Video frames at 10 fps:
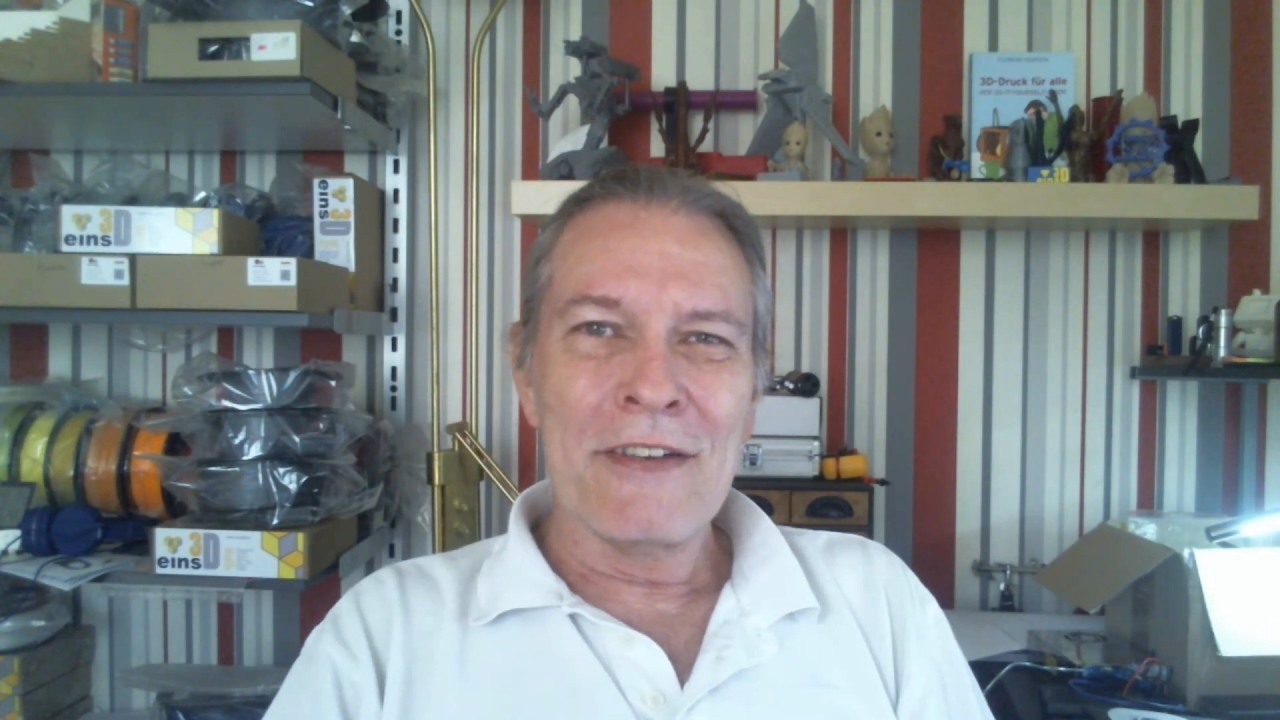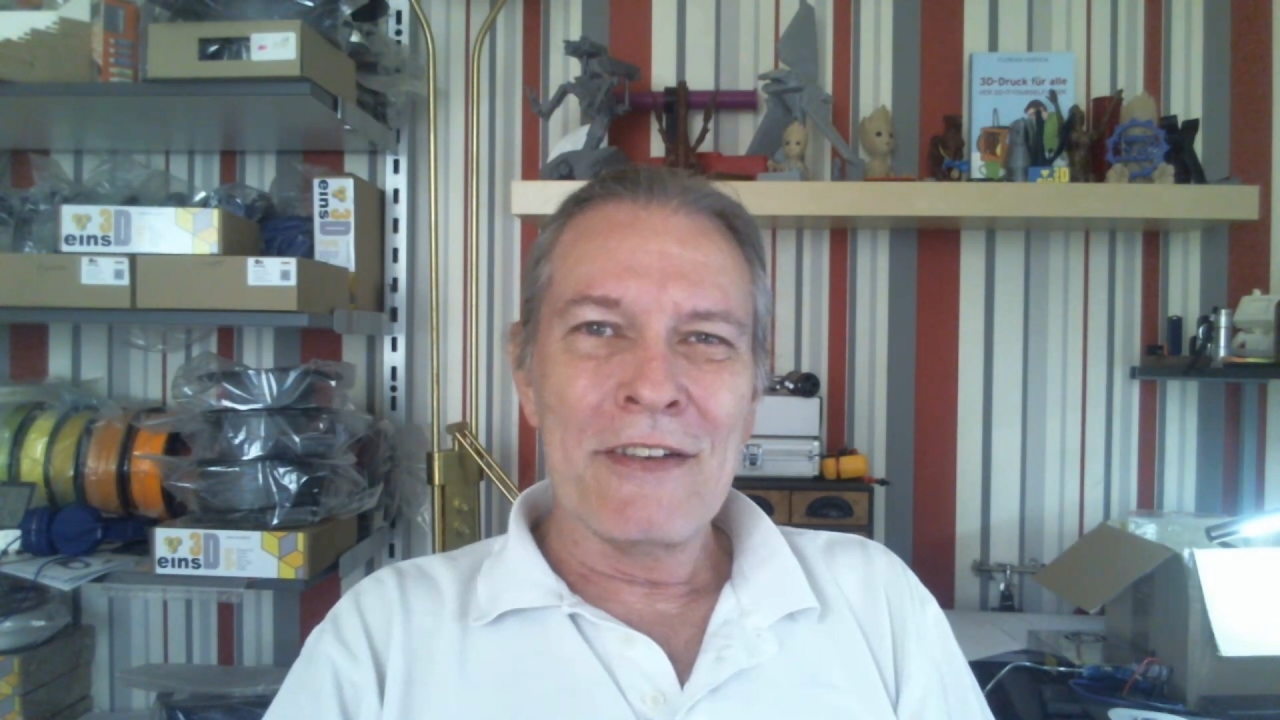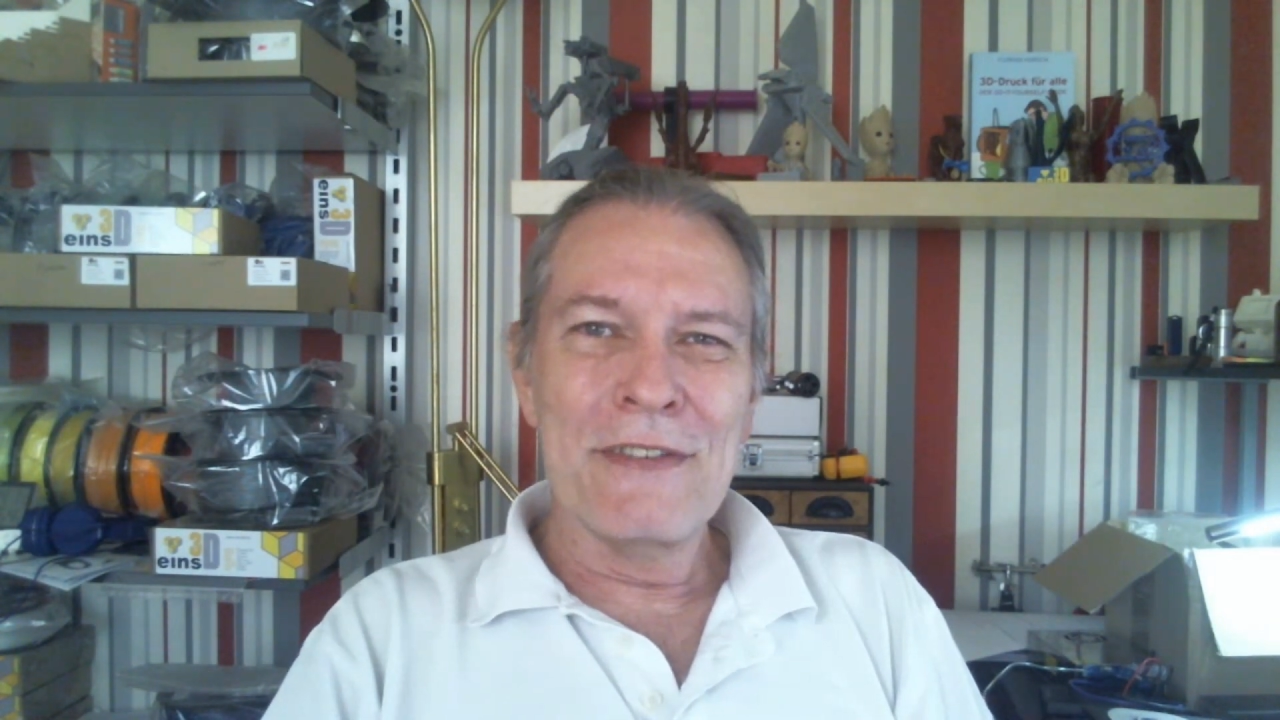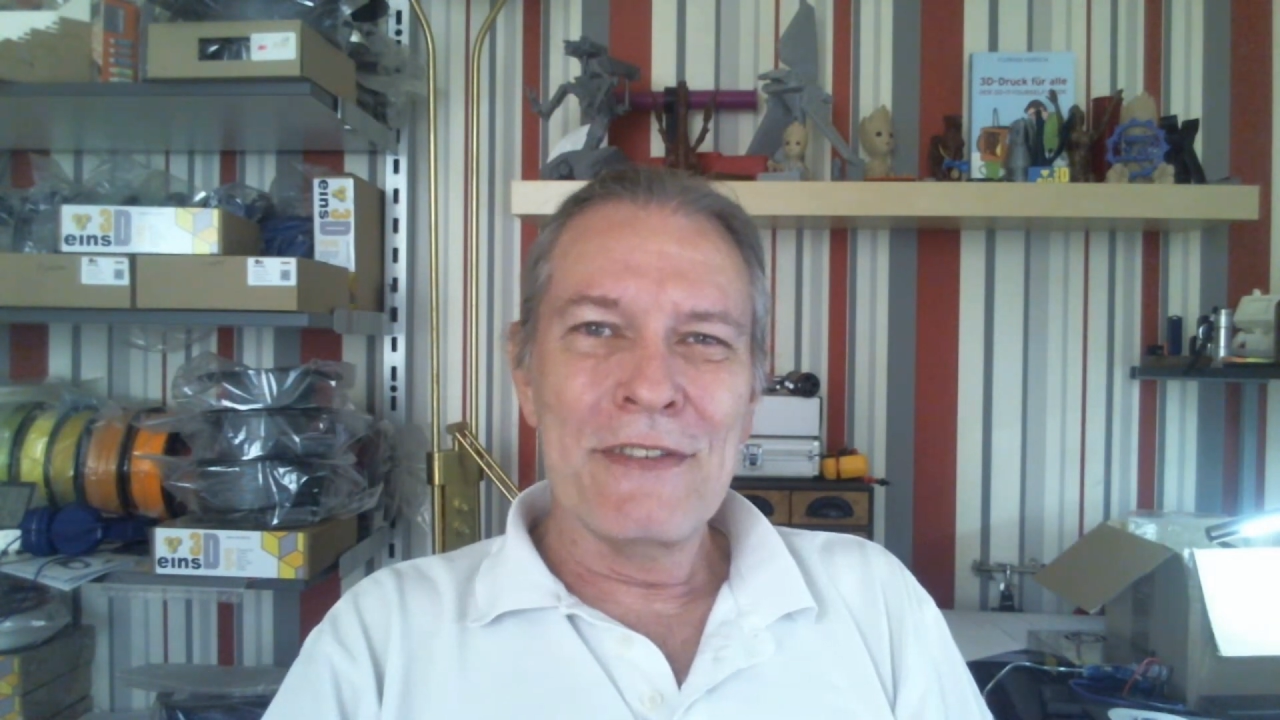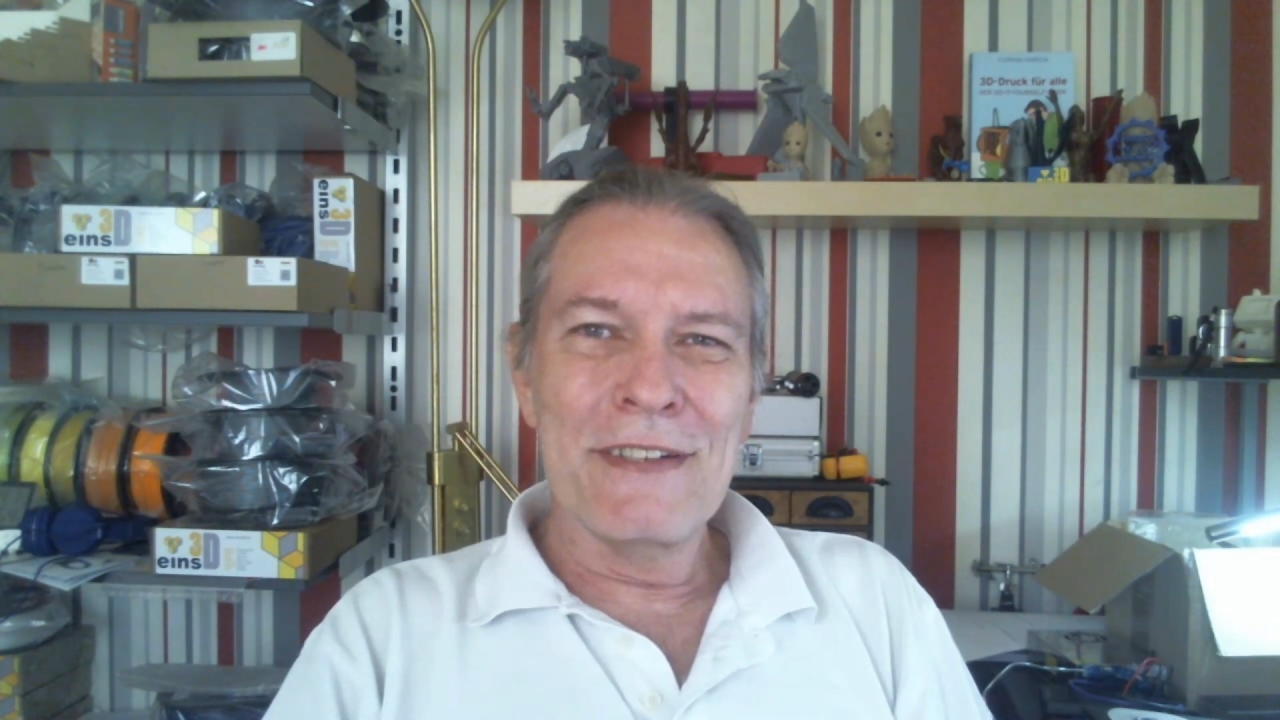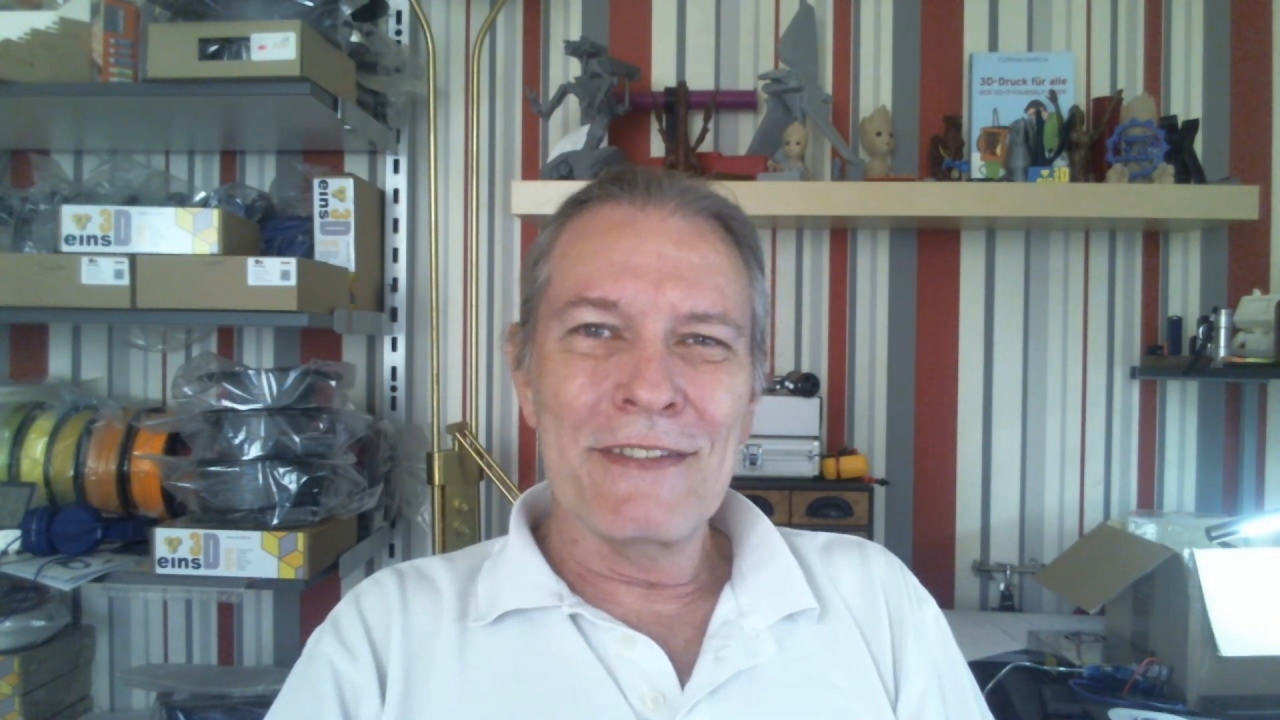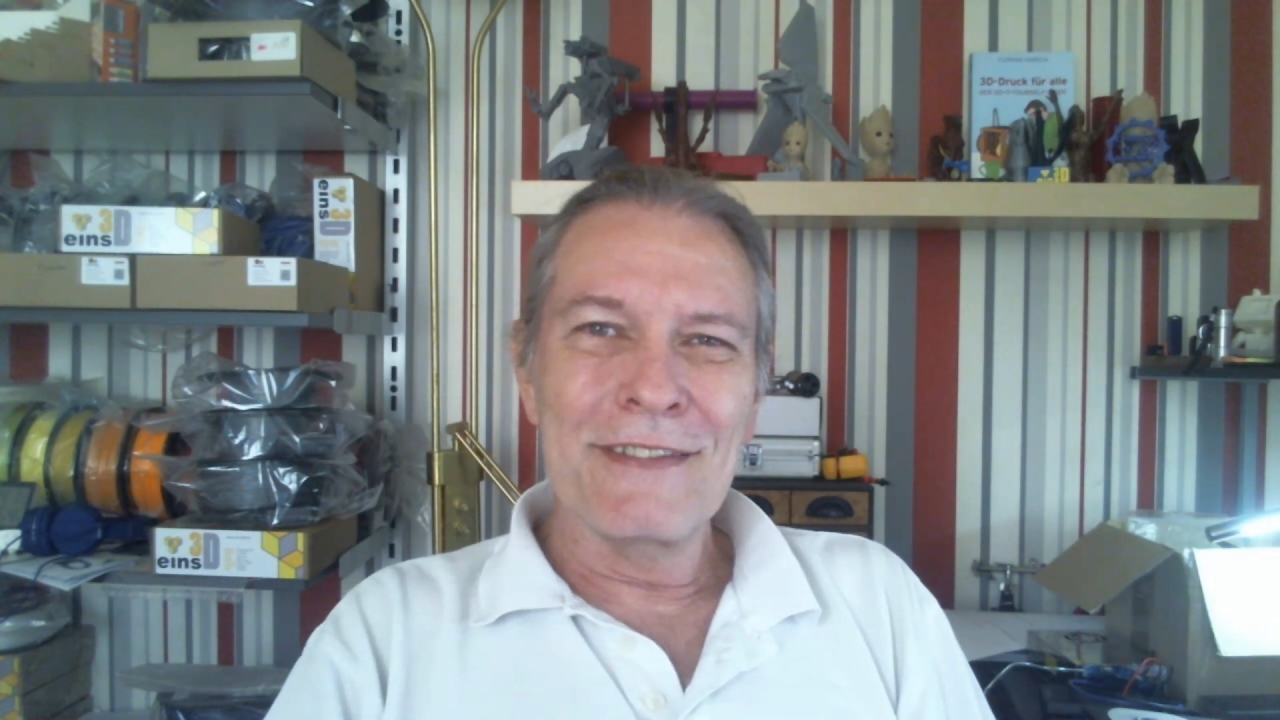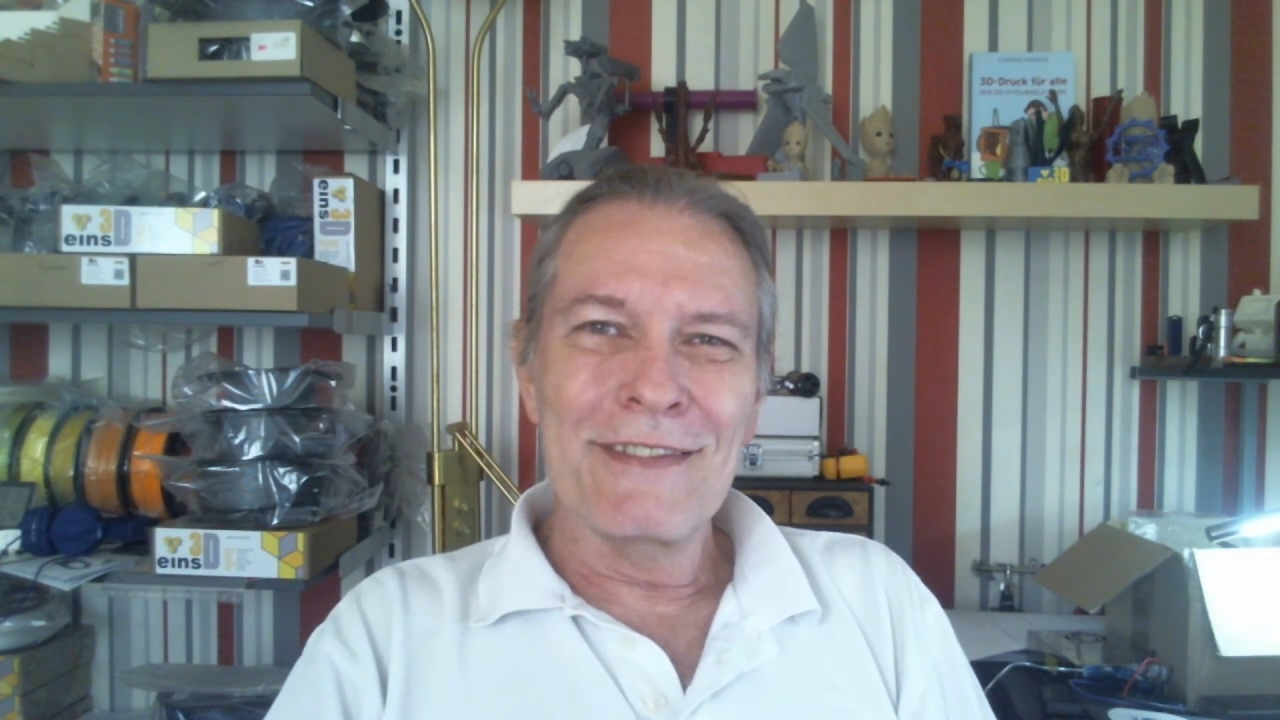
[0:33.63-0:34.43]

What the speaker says: doing?